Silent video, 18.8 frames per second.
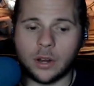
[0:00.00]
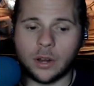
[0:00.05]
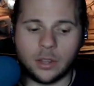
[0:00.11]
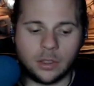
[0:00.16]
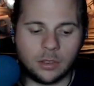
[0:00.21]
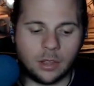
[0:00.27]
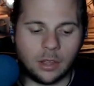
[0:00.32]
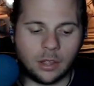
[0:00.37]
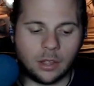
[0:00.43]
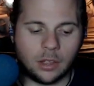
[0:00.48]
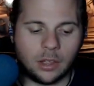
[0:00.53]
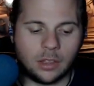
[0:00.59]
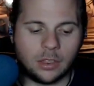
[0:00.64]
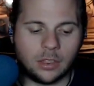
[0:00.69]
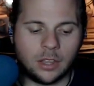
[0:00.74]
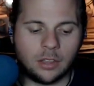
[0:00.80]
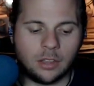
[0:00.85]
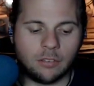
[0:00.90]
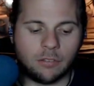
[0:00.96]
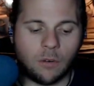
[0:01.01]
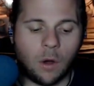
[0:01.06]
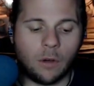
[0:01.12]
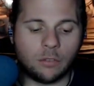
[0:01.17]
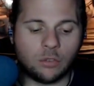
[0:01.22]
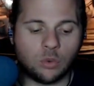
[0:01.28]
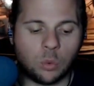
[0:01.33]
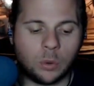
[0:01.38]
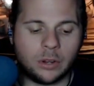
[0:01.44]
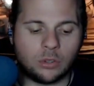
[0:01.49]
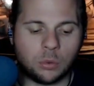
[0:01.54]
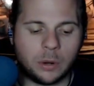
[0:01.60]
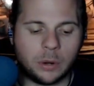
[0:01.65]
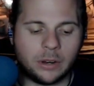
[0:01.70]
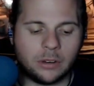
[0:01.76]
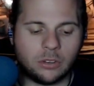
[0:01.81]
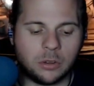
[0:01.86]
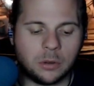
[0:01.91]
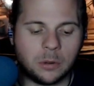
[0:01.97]
in the fall of
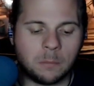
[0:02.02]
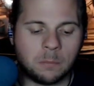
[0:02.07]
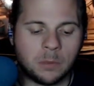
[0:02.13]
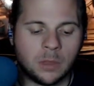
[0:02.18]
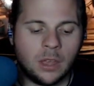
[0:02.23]
2022,